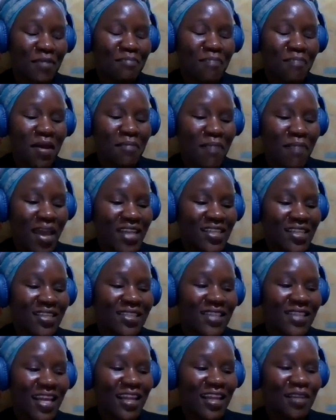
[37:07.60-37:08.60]
My mind
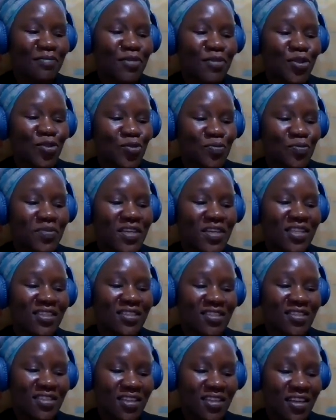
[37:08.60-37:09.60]
is telling me to pick
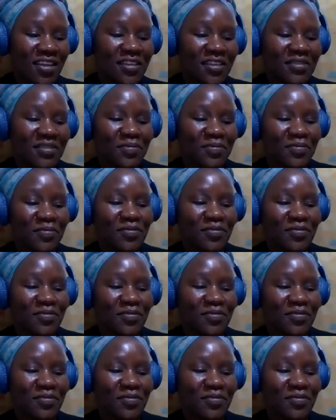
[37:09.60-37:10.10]
Stray.